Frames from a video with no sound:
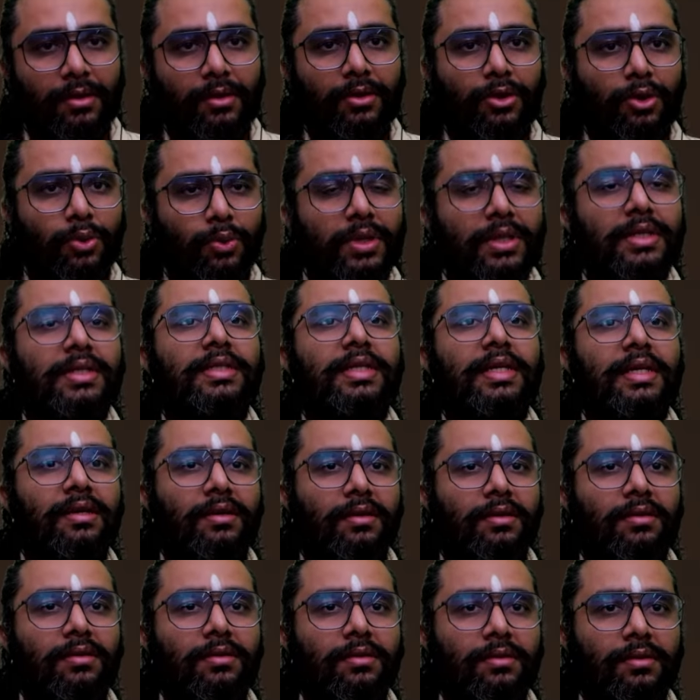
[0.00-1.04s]
you will
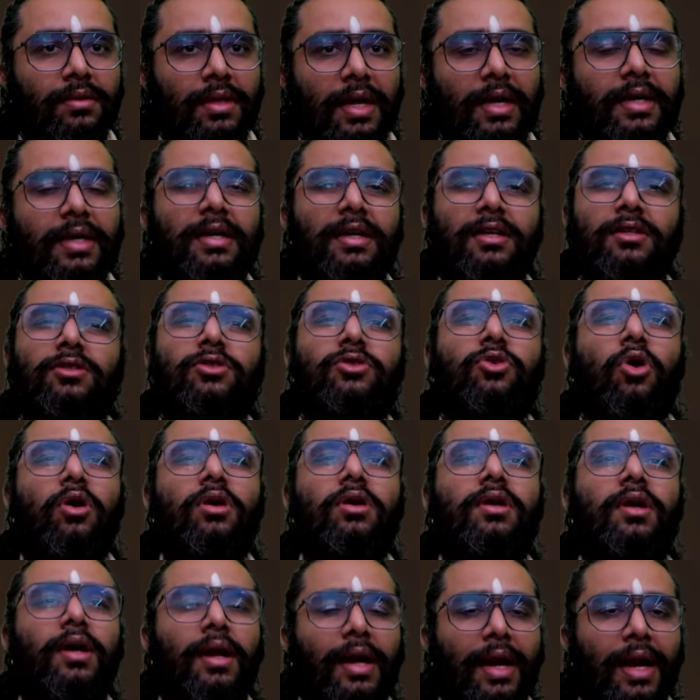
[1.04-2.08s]
see that it is
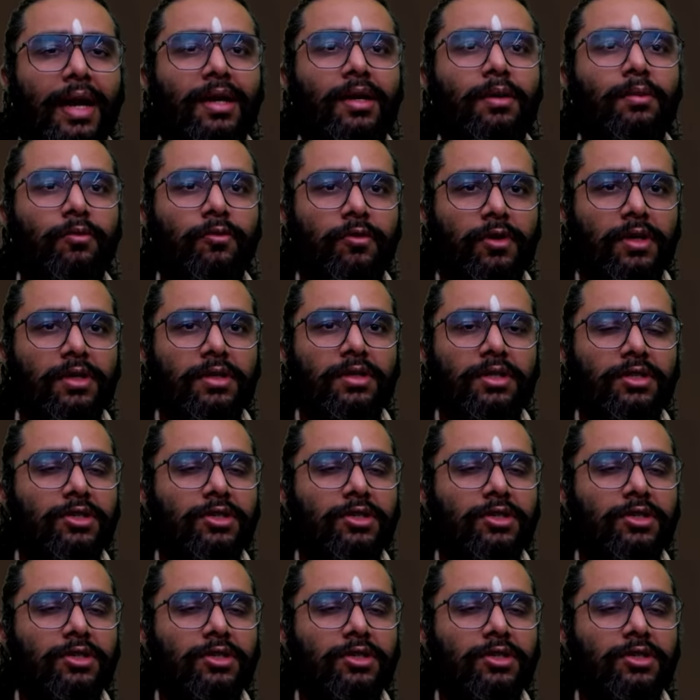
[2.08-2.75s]
not random words,